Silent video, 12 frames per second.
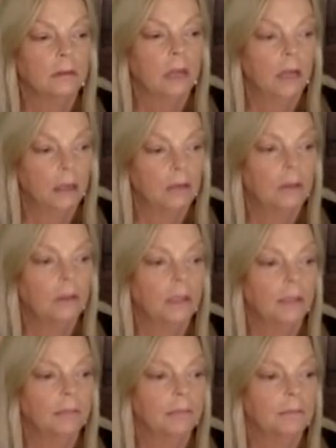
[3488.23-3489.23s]
Oh,
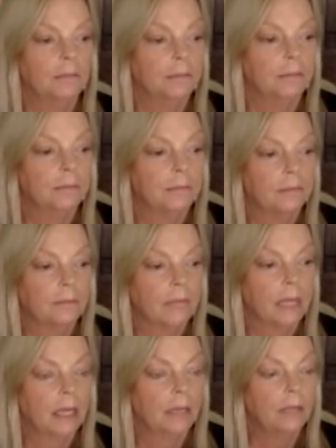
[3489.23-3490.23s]
okay.
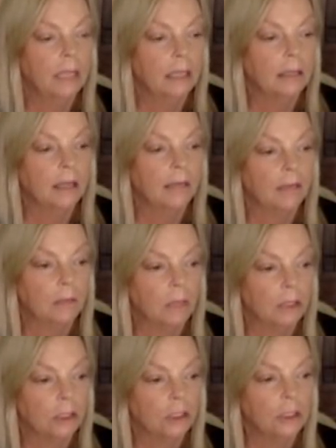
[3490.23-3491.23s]
Anyone else have a
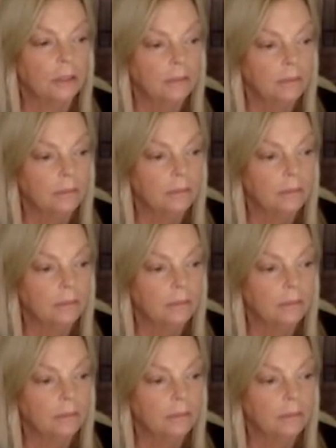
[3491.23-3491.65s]
question?